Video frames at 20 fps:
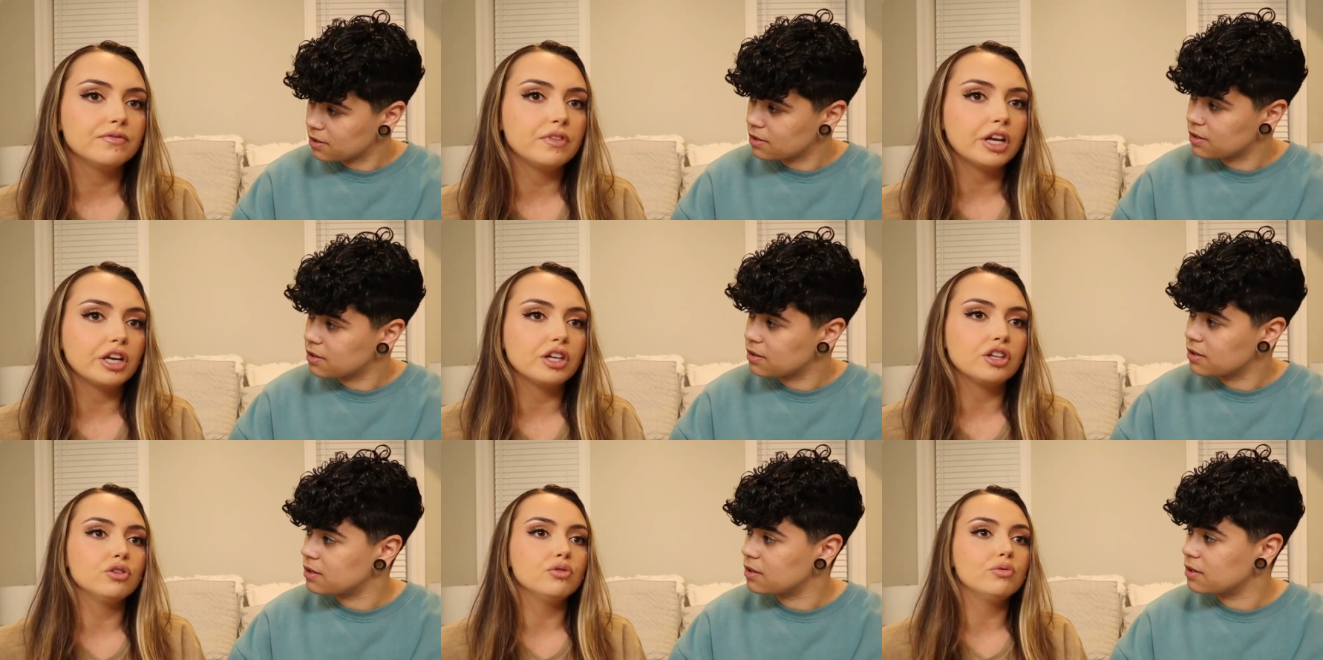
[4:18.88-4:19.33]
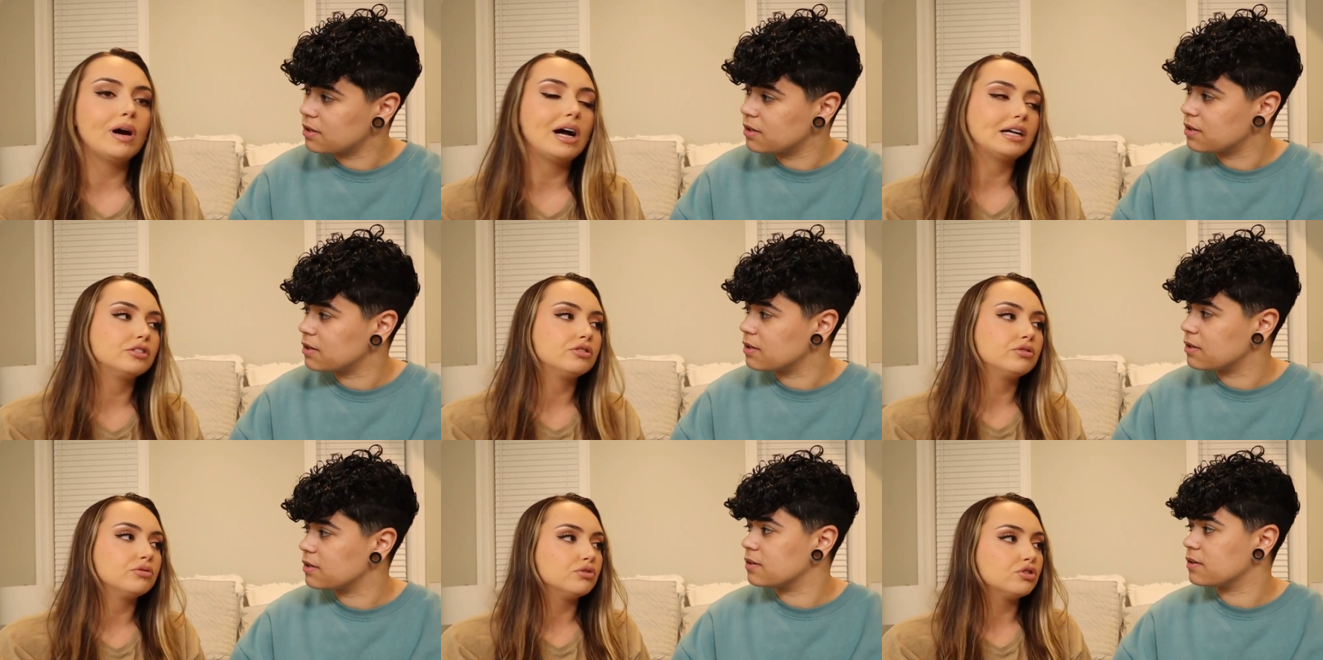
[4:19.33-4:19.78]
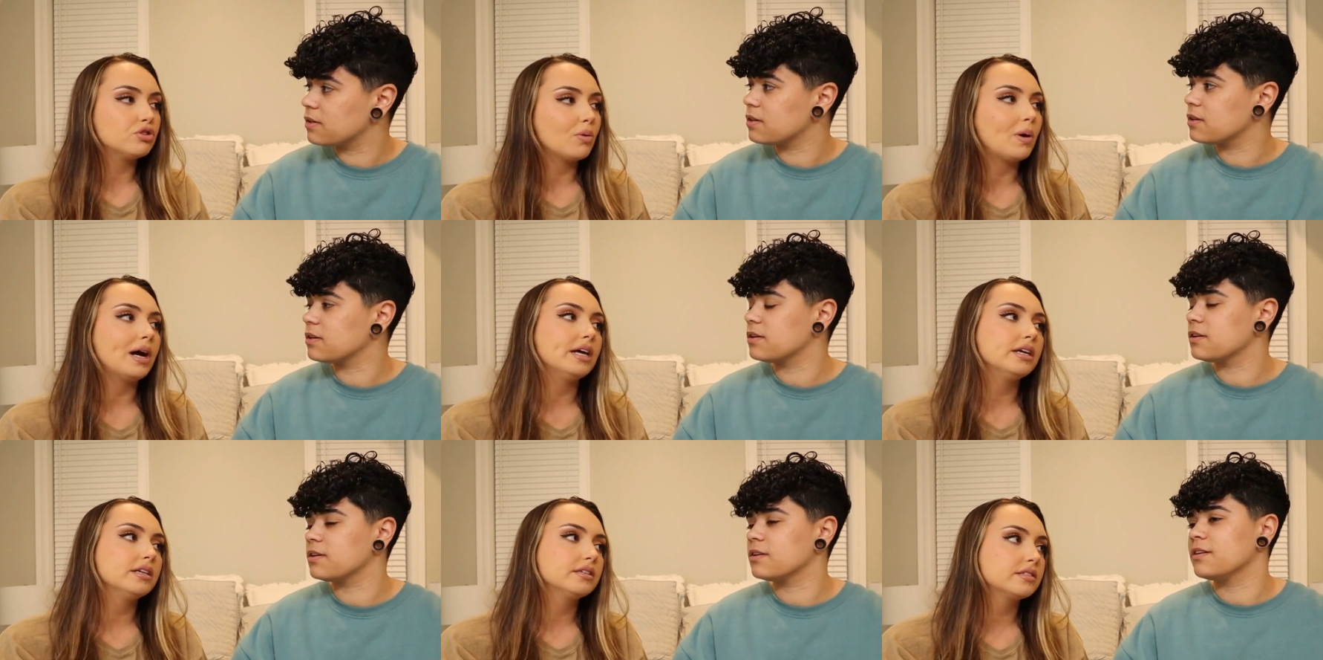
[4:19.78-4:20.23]
Speaker 1: like you had to
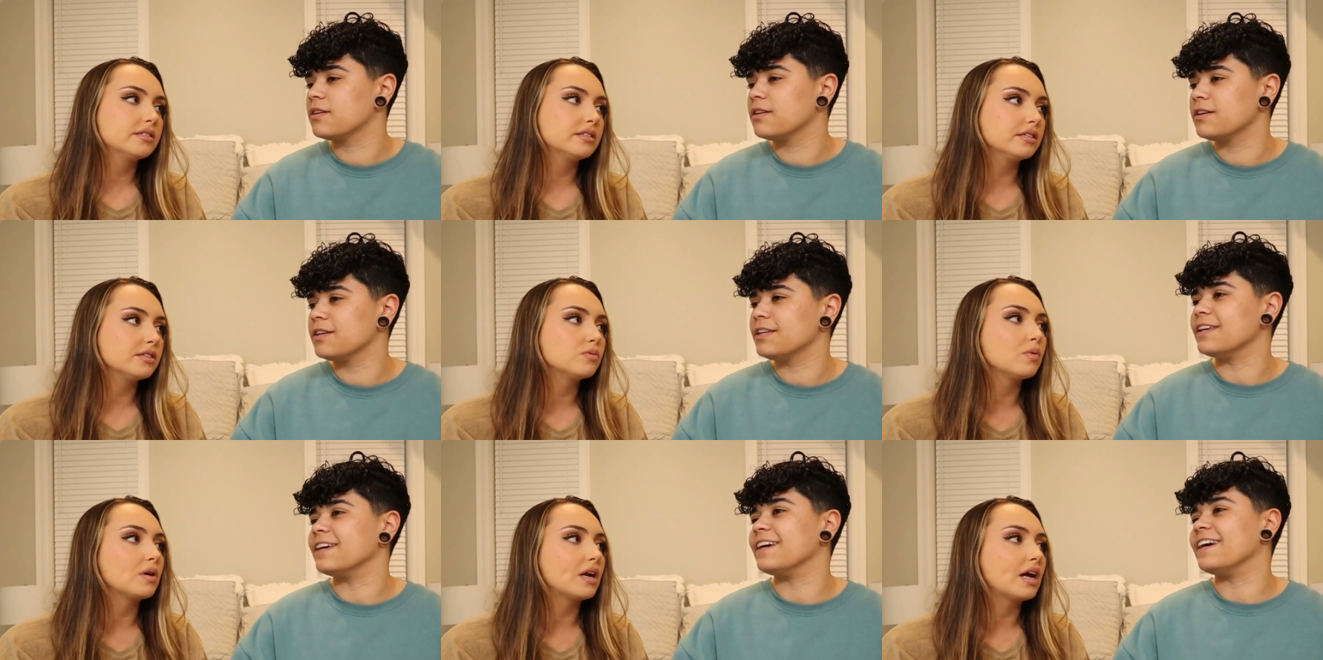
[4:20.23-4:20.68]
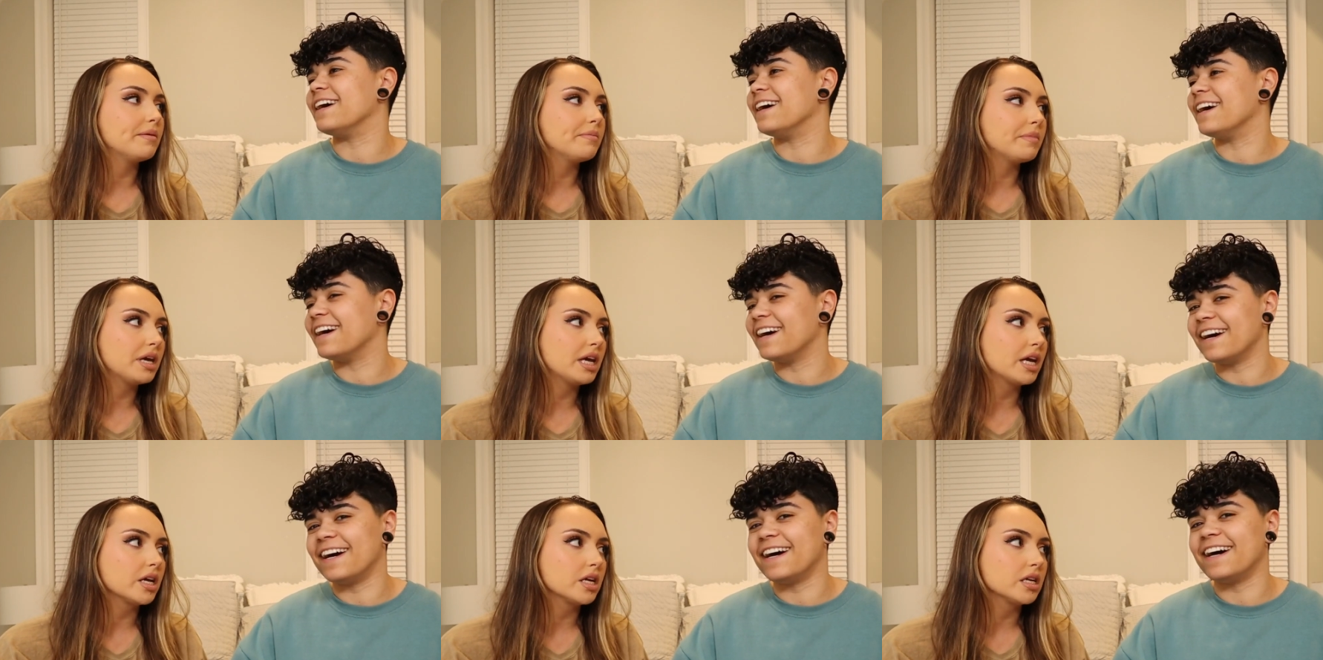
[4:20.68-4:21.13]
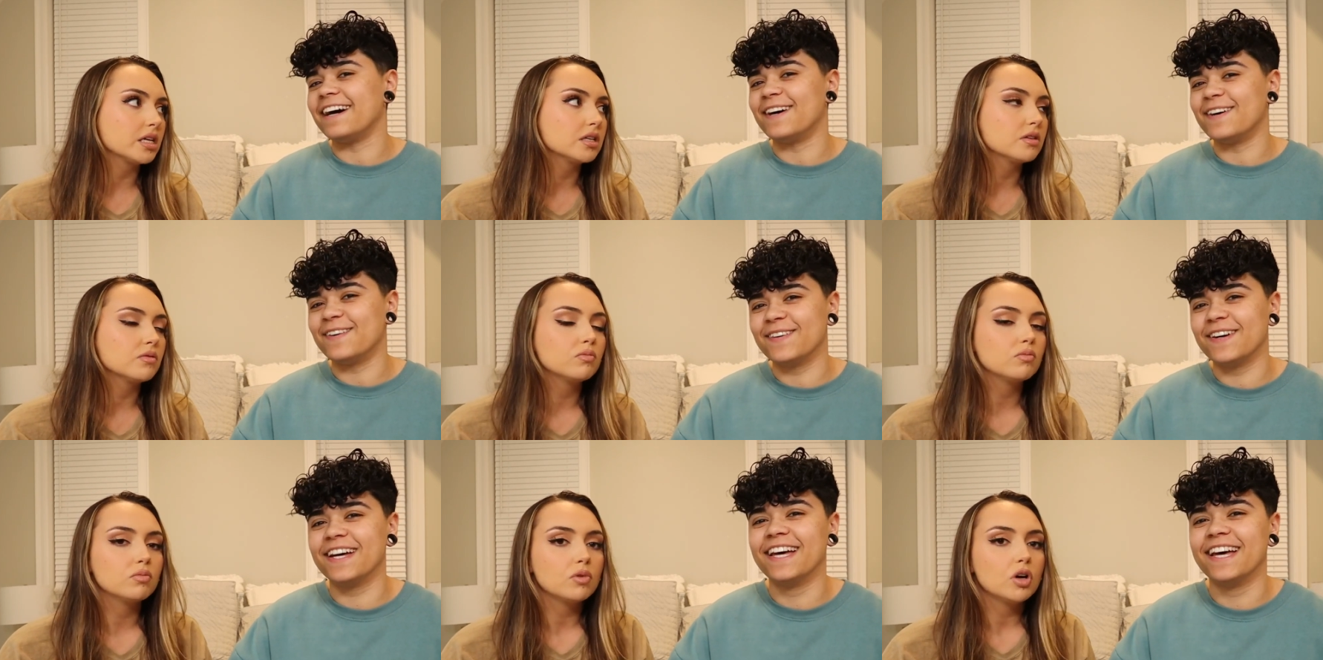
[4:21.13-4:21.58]
twice, is what
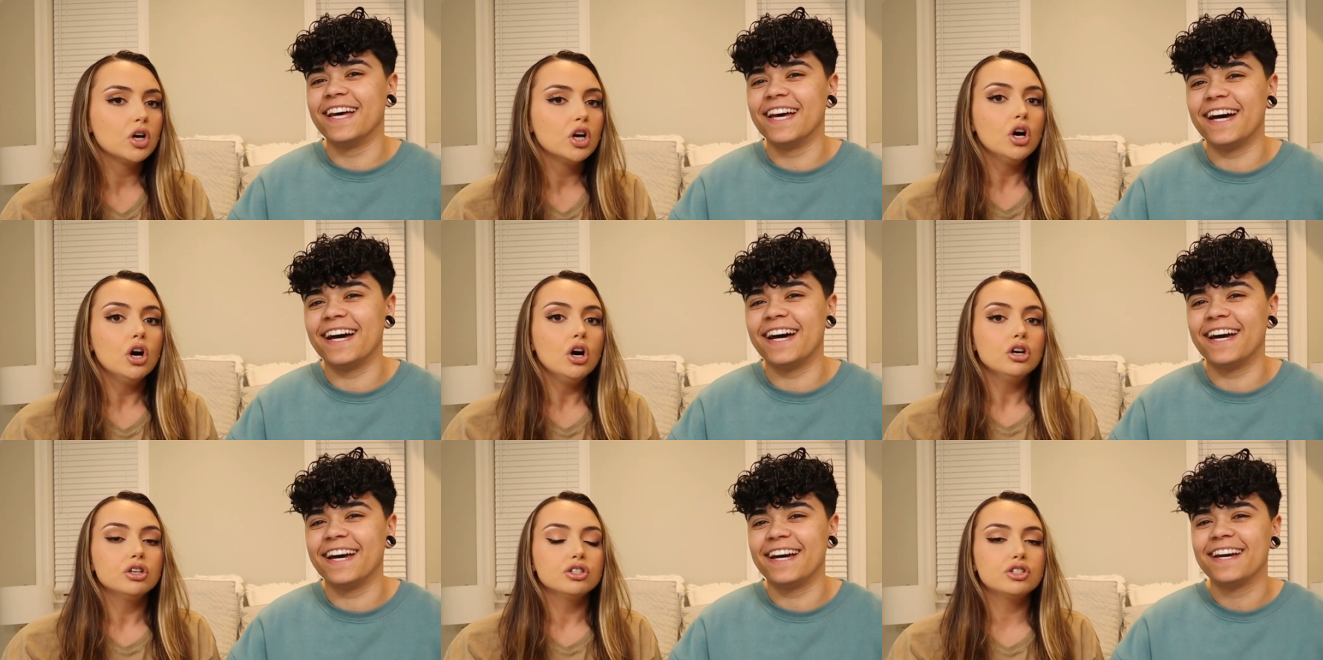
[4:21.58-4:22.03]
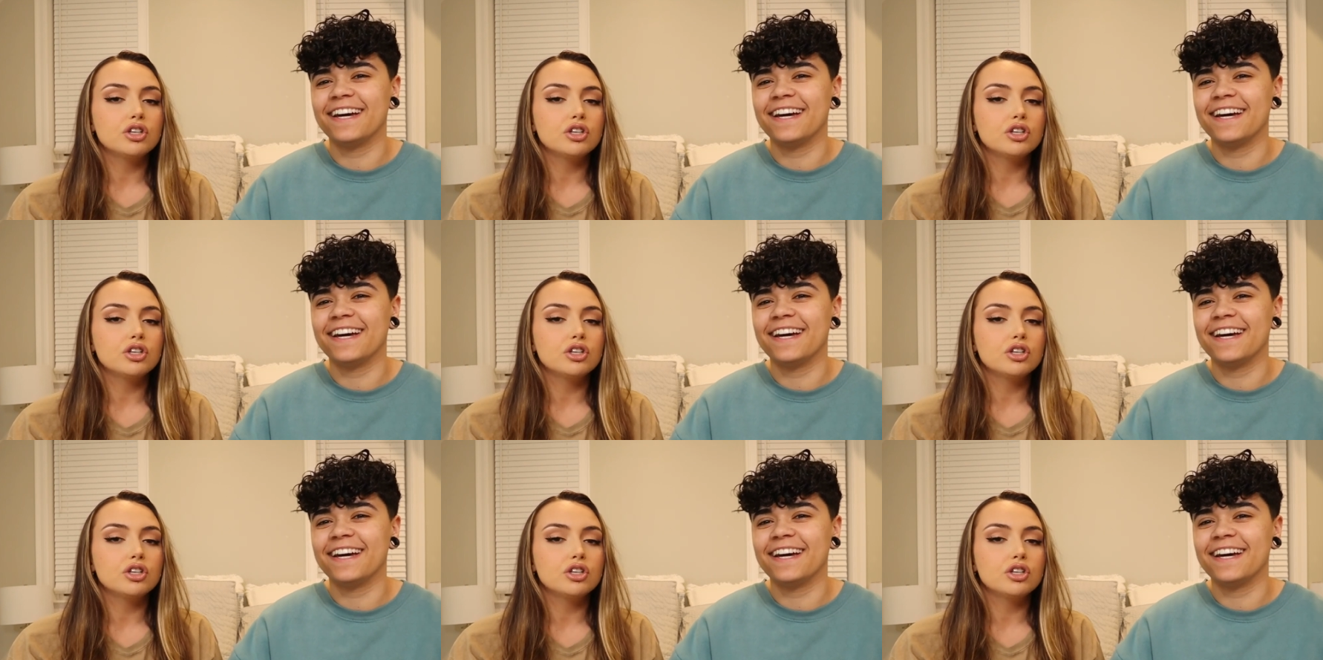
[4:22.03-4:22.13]
yeah. I mean.